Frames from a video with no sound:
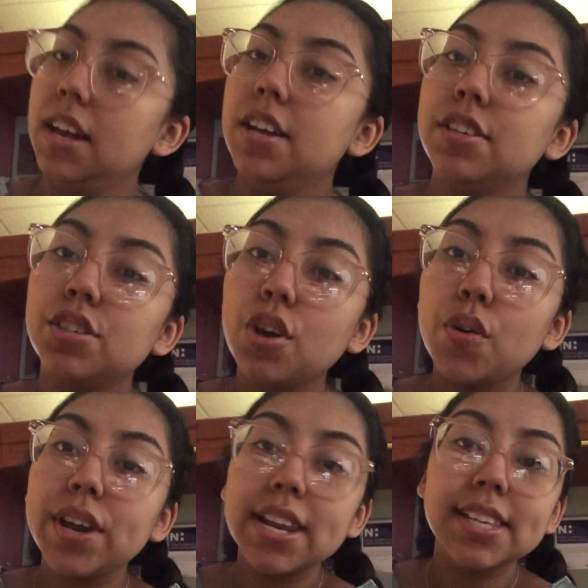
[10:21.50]
So
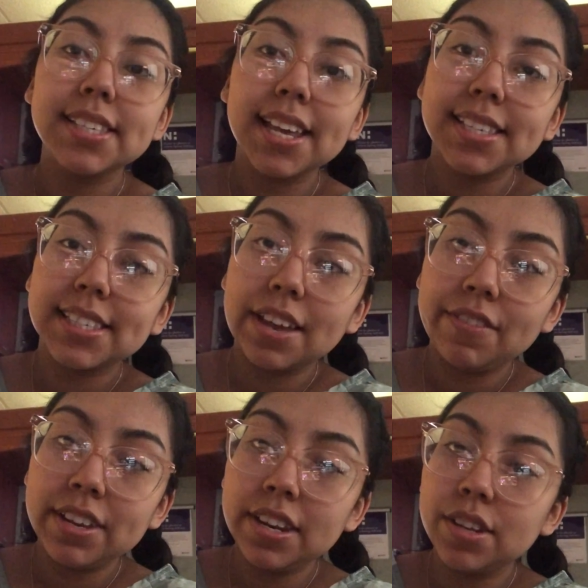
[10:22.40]
it is
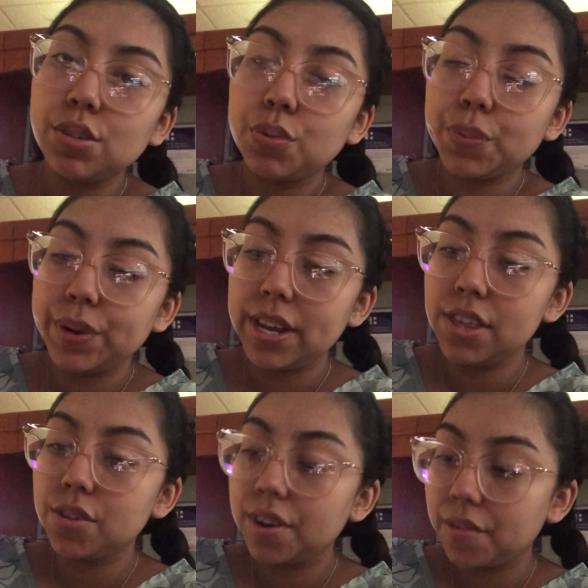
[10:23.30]

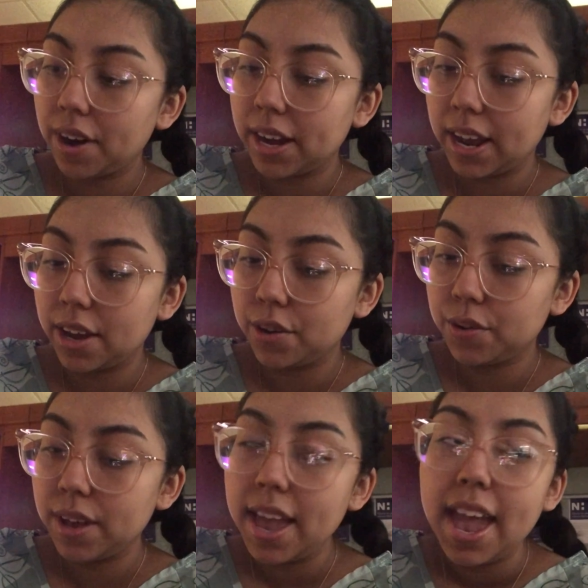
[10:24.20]
7:23 right now,
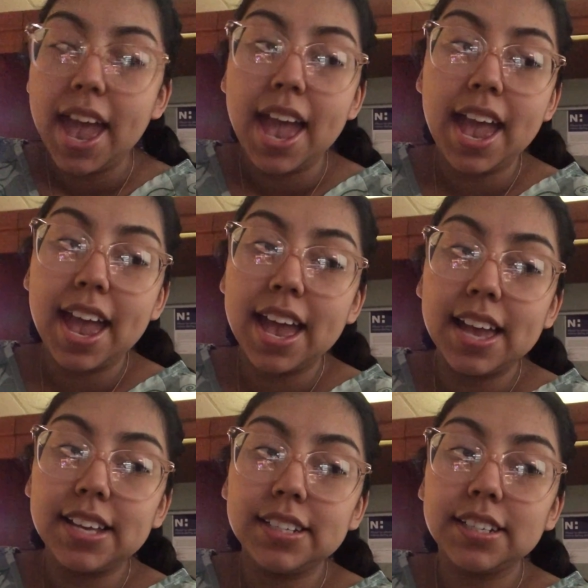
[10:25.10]

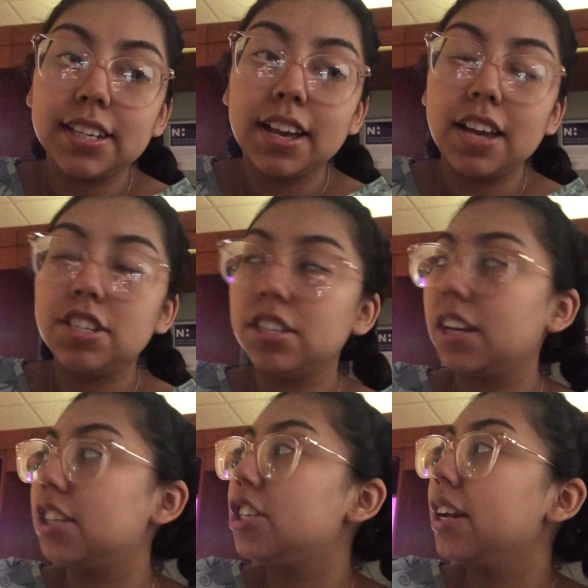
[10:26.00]
and I just
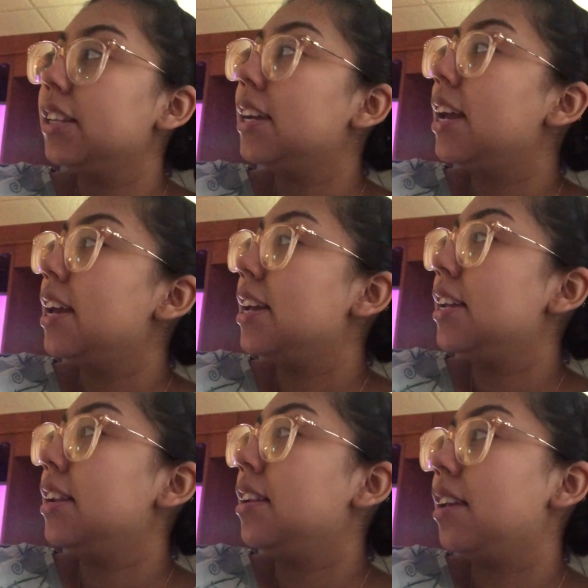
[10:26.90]
got checked
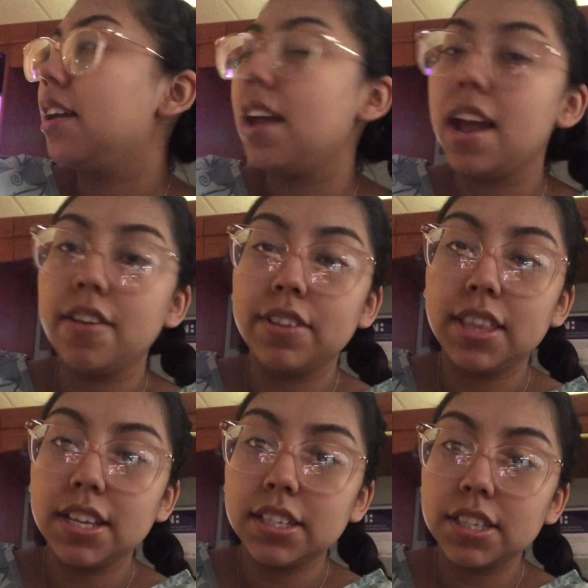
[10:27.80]
again.
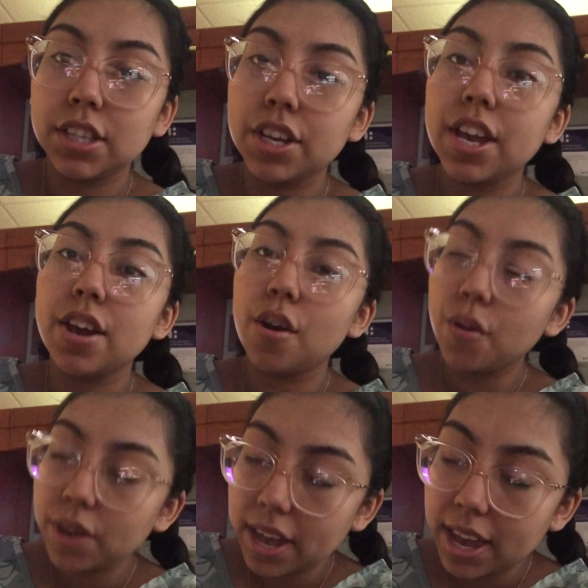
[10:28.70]
Everything's looking
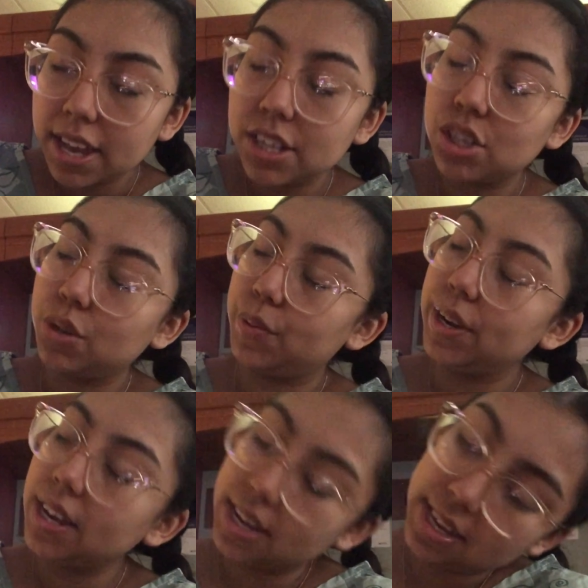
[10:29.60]
okay, it's
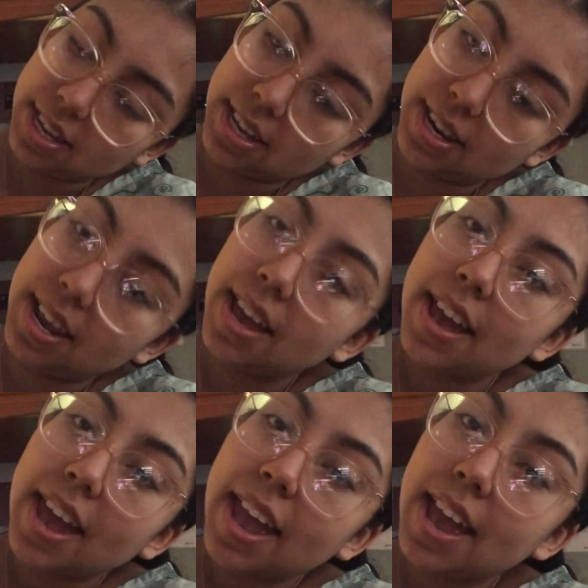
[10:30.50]
doing good,
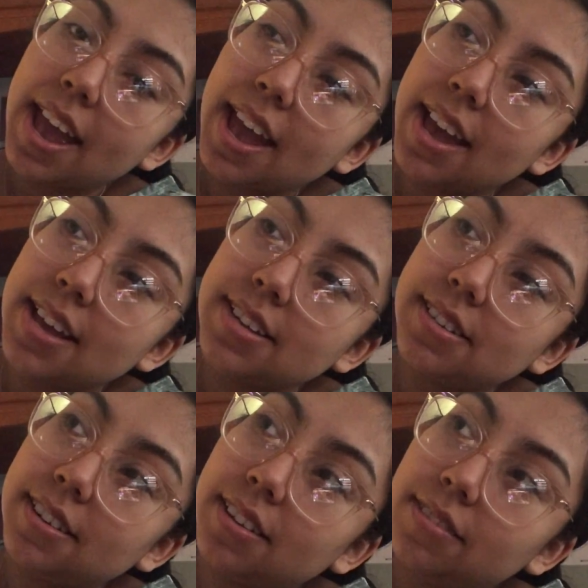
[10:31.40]
and